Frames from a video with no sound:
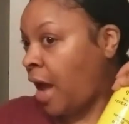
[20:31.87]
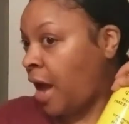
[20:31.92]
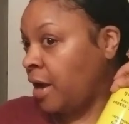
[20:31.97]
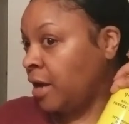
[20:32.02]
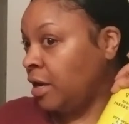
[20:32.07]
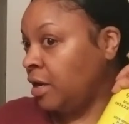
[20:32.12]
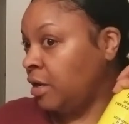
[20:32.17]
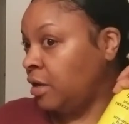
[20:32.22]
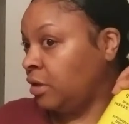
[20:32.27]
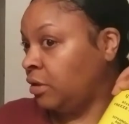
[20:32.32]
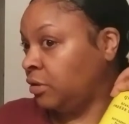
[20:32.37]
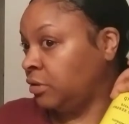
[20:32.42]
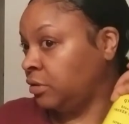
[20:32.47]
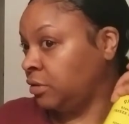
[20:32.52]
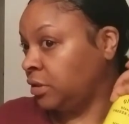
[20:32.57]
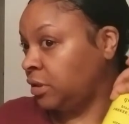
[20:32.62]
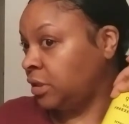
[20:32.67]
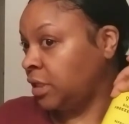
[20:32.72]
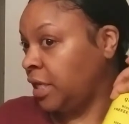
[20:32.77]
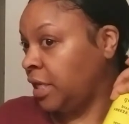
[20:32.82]
I
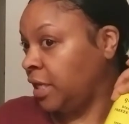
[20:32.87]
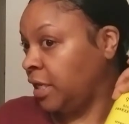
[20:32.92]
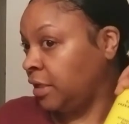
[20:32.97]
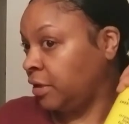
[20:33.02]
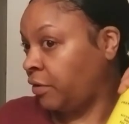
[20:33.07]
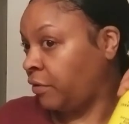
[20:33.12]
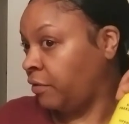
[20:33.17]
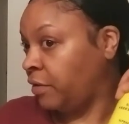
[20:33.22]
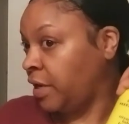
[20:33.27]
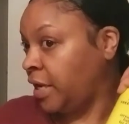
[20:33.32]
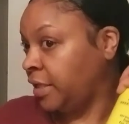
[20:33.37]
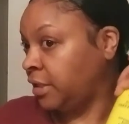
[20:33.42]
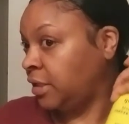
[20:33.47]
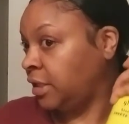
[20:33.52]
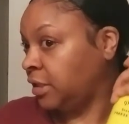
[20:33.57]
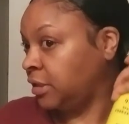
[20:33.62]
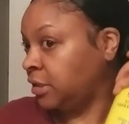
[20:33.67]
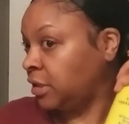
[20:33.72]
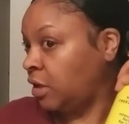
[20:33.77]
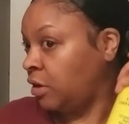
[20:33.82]
go and create
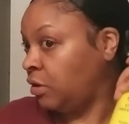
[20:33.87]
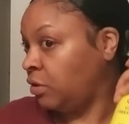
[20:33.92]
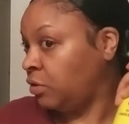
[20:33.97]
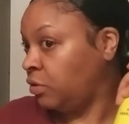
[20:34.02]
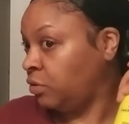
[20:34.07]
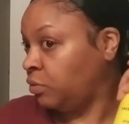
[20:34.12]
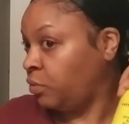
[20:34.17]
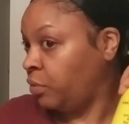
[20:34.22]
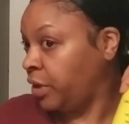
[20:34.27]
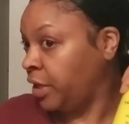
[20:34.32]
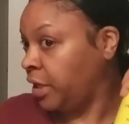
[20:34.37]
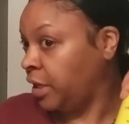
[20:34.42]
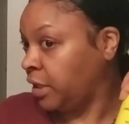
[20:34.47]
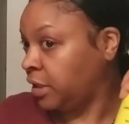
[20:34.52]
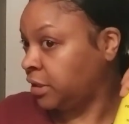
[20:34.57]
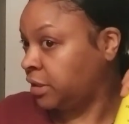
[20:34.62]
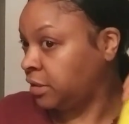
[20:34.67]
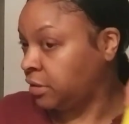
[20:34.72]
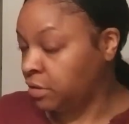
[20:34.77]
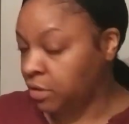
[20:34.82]
this whole wig,